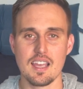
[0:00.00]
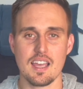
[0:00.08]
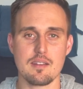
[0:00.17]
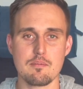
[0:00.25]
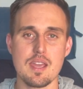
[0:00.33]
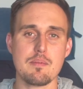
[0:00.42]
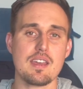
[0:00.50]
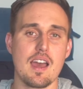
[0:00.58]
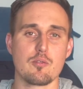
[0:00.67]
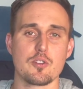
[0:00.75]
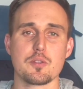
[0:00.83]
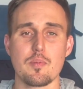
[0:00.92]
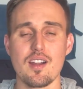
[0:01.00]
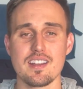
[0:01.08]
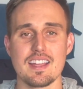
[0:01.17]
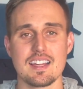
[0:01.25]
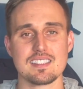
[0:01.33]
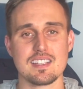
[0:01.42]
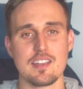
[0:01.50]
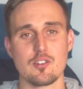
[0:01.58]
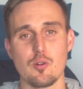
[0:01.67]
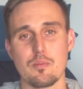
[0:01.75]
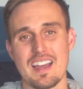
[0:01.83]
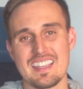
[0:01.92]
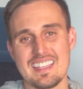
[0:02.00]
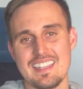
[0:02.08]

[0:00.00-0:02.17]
And maybe I'd respond to that cycle by